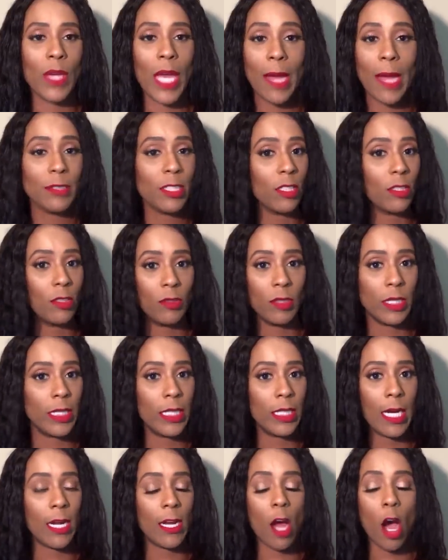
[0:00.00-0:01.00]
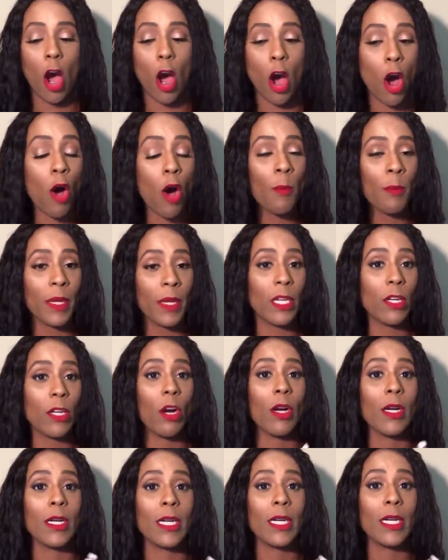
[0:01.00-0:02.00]
Absolutely not. All men
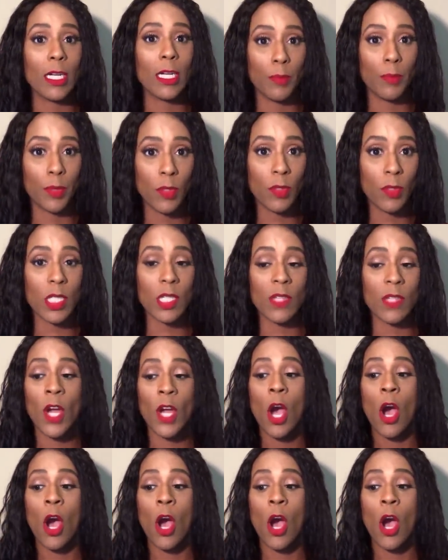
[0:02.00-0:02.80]
are not abusive.